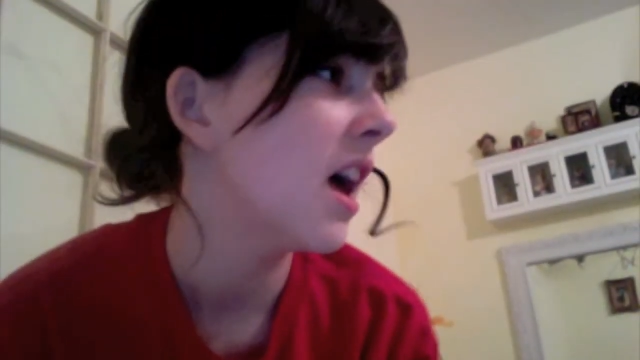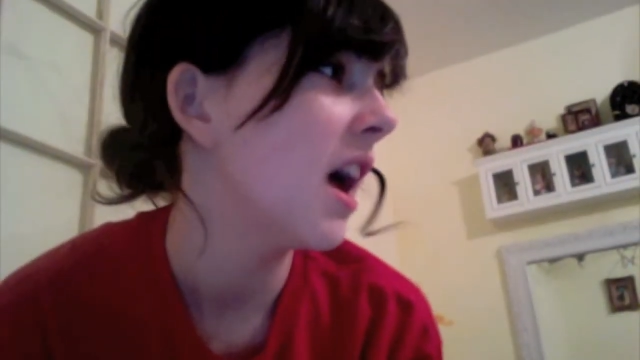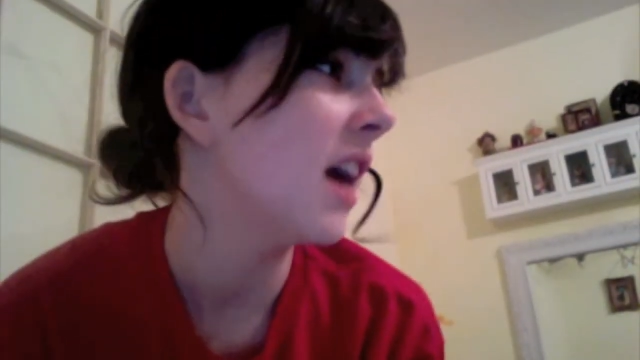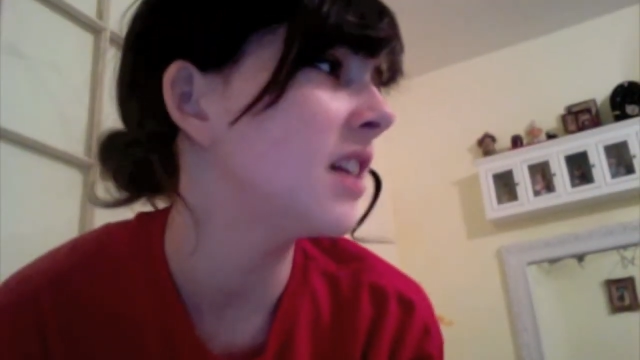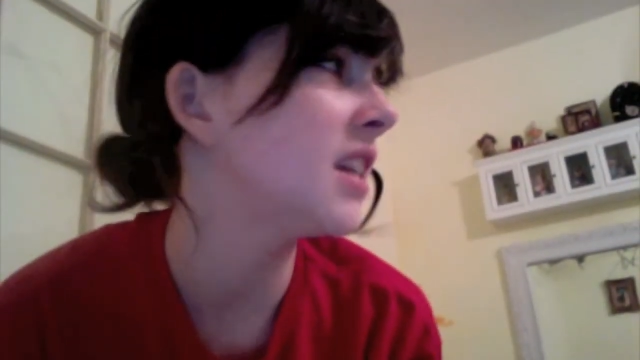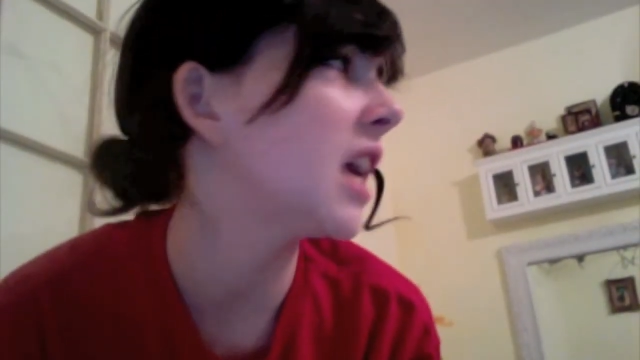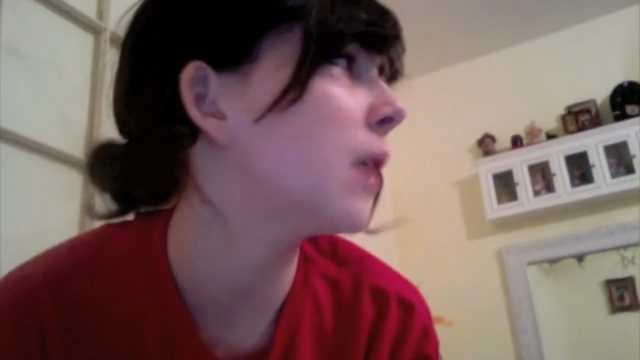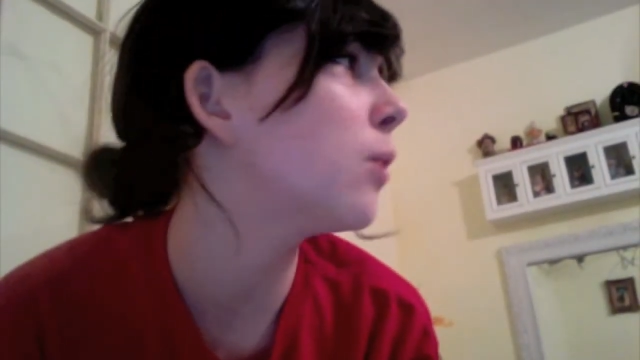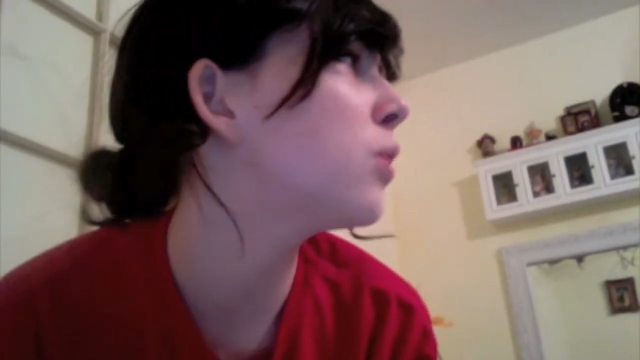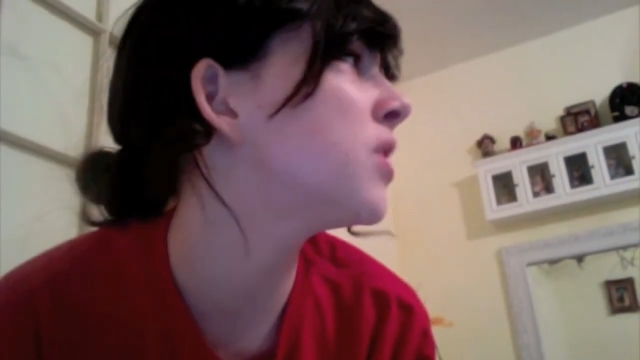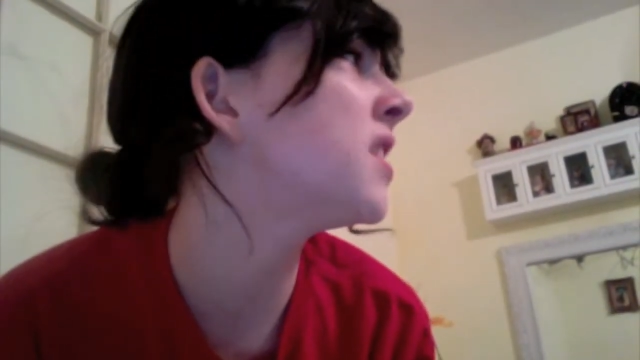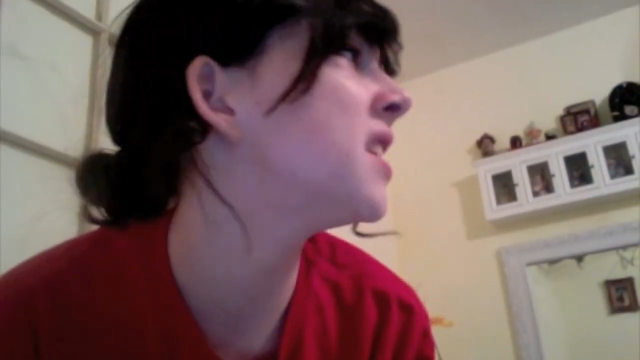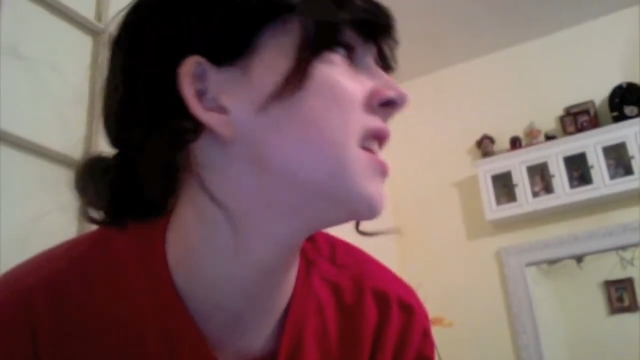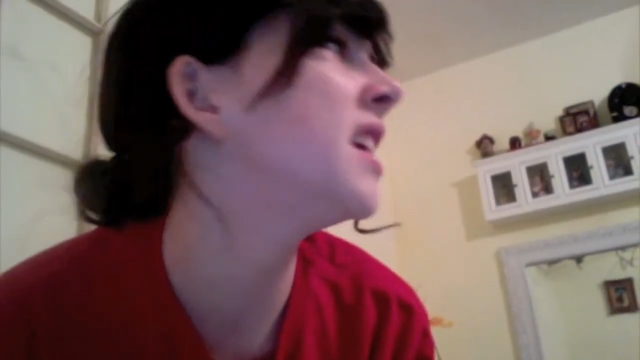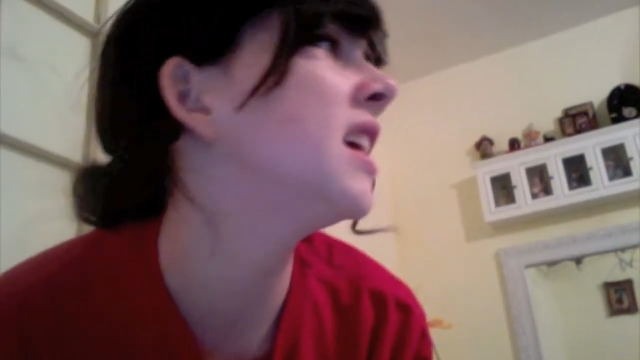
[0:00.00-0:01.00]
And I will
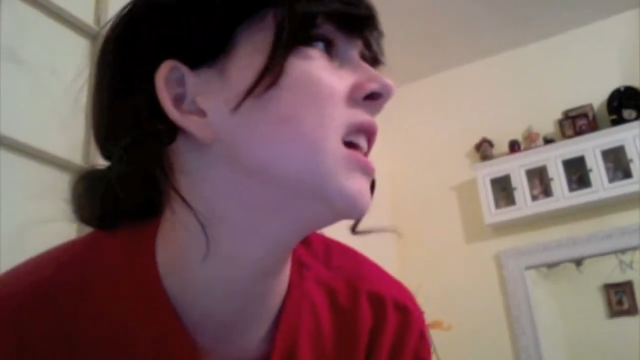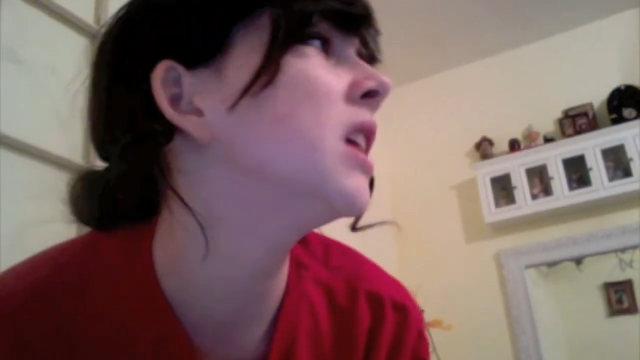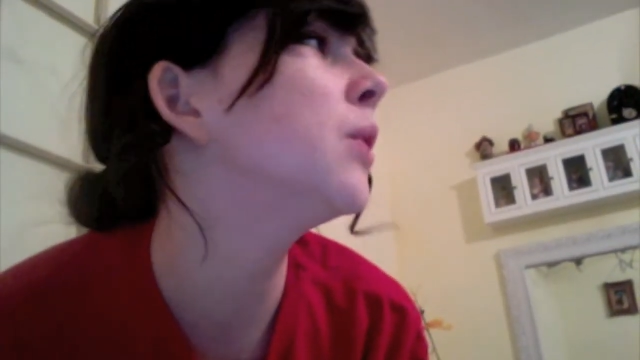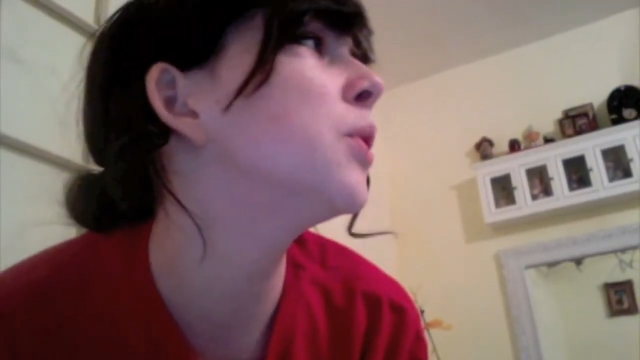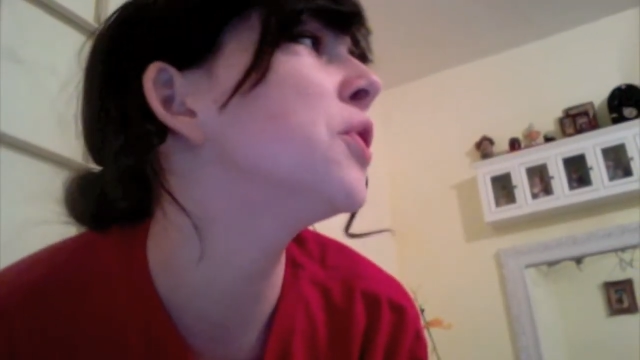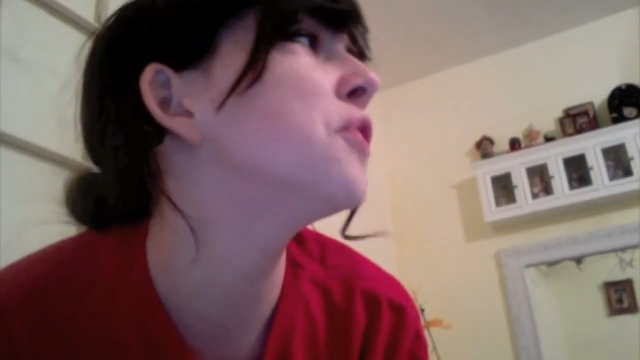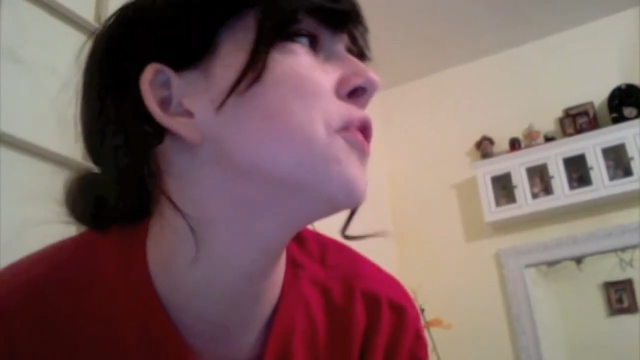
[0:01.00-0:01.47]
sing with the